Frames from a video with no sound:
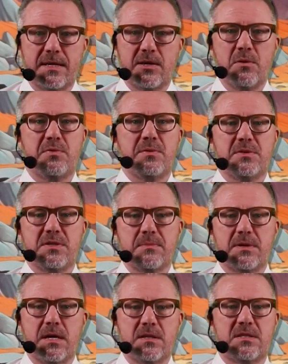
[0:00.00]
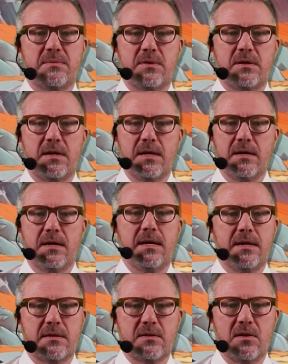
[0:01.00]
and go through some customer
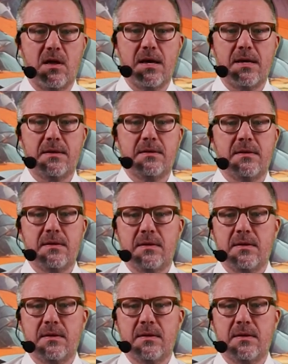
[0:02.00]
and client